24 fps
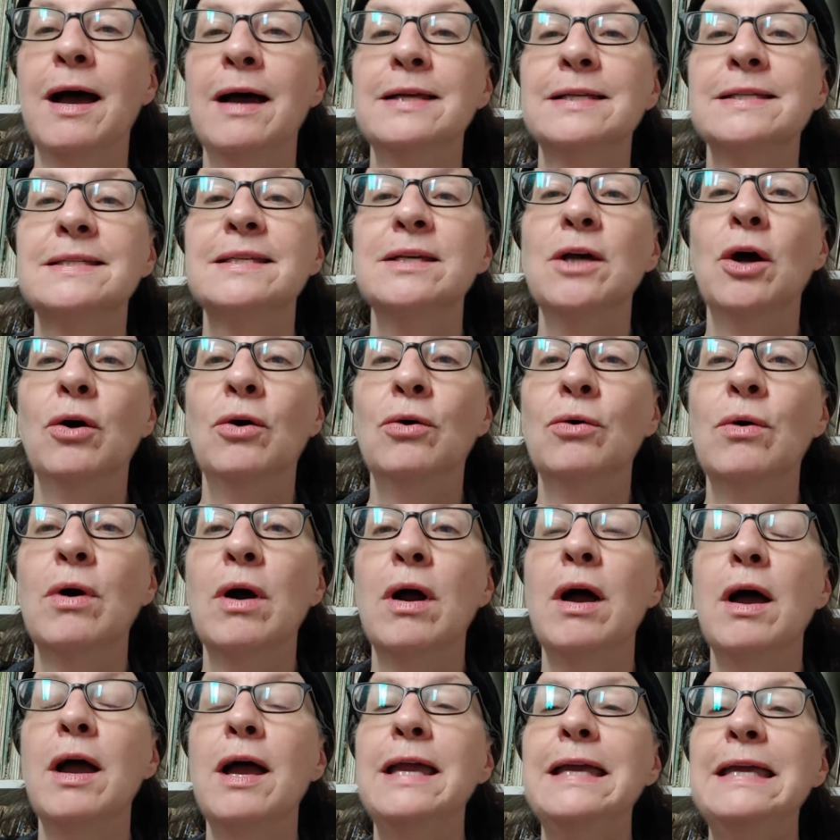So
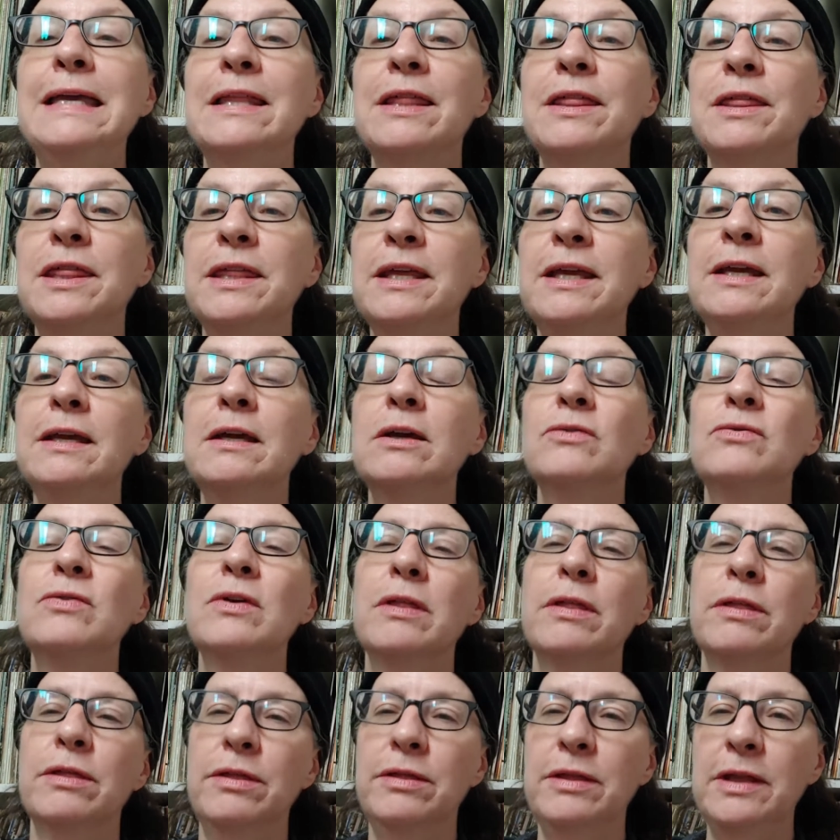think of a
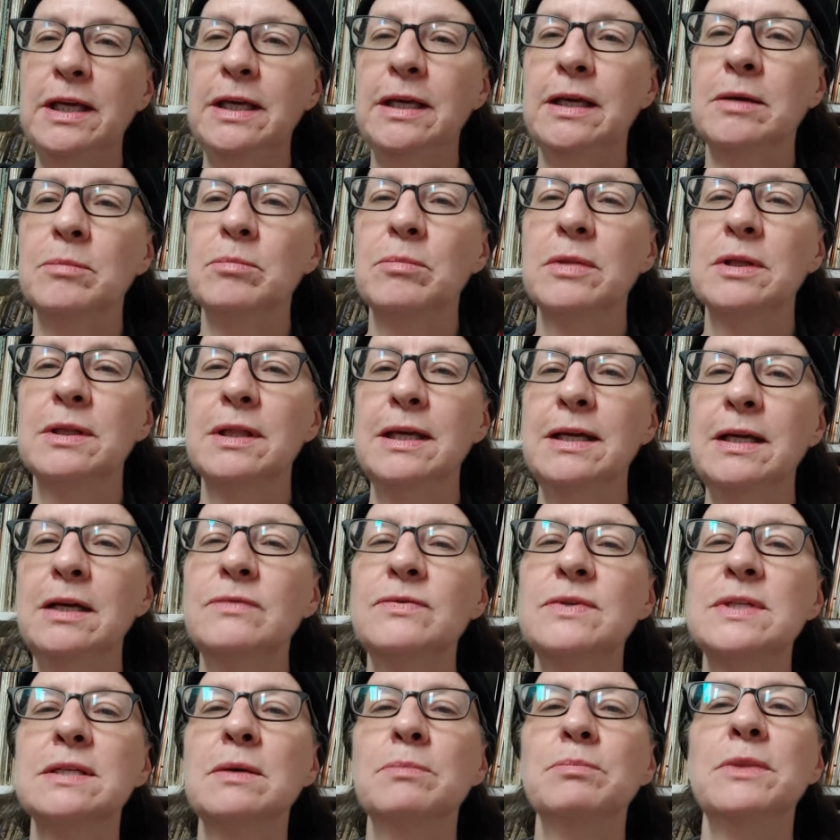theme. Think
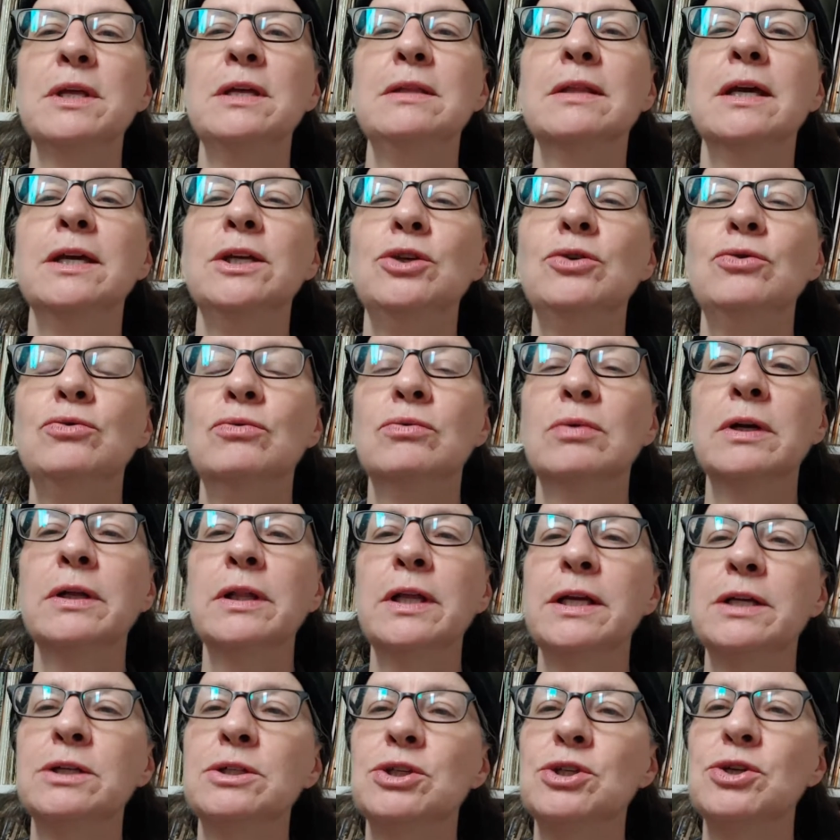of something that you
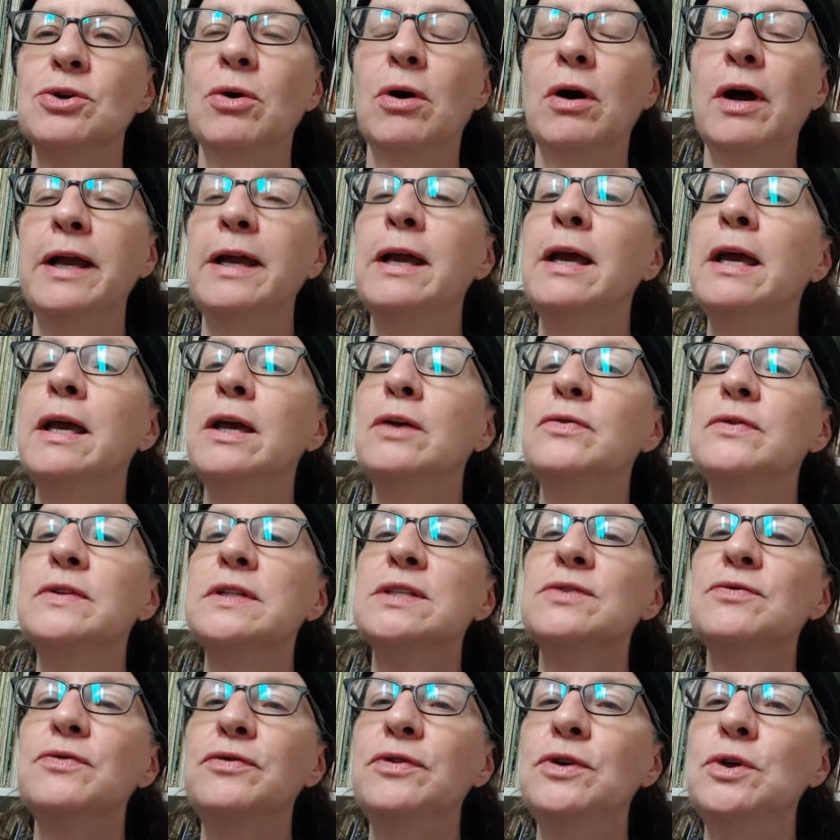really enjoy. If
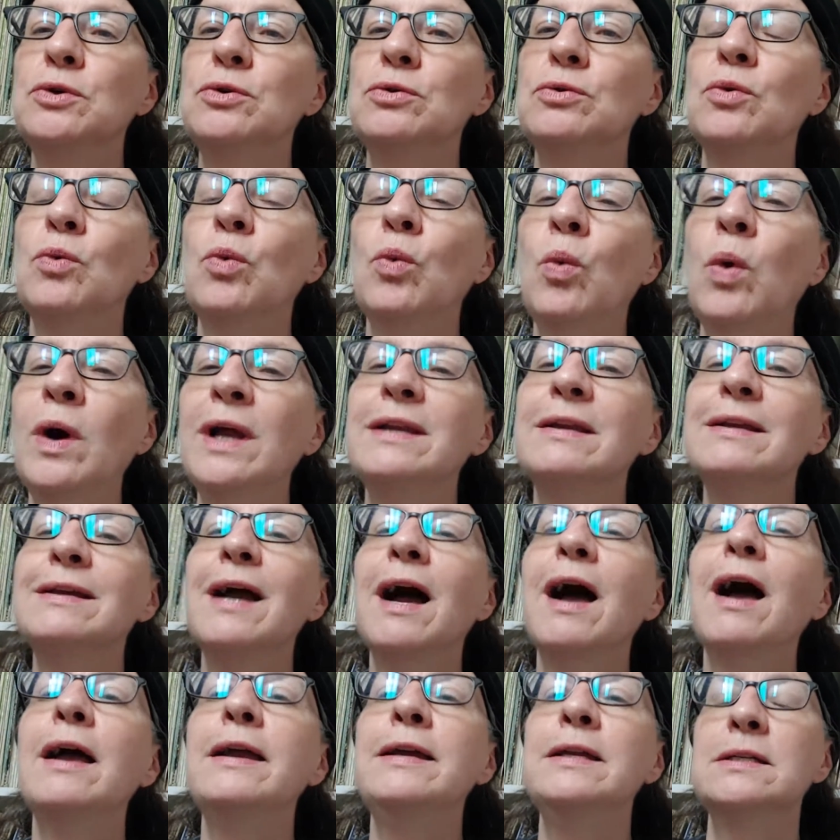it's food, what
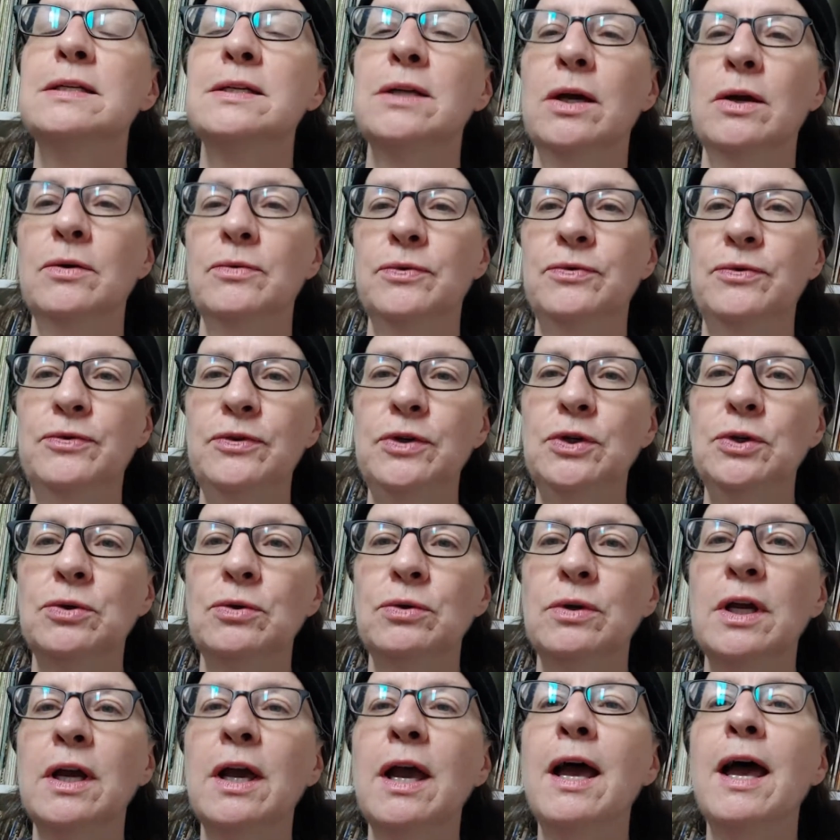kind of
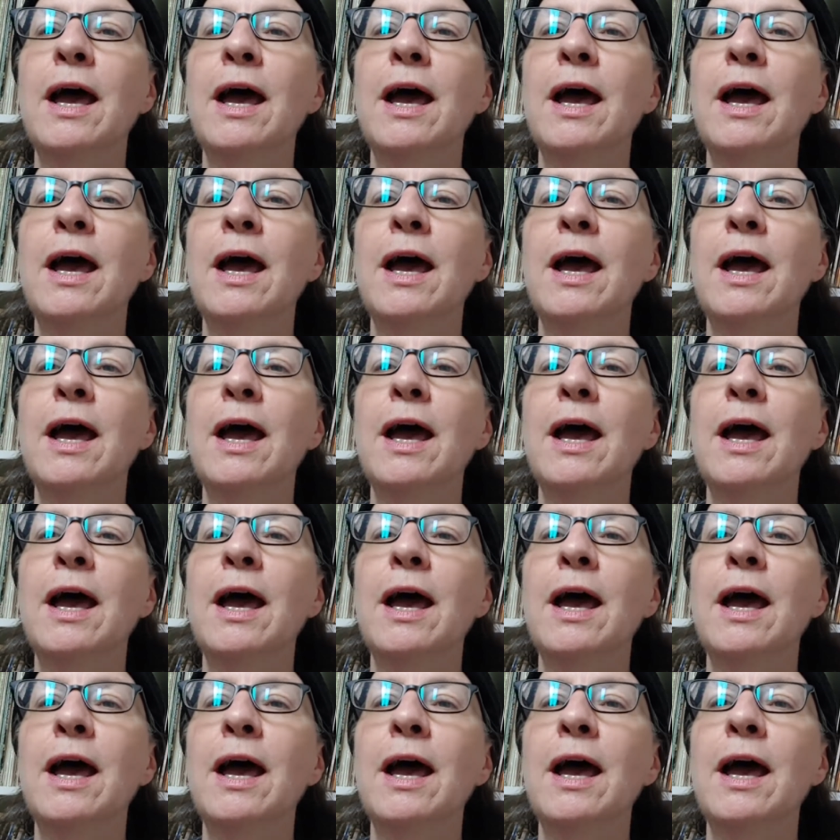food?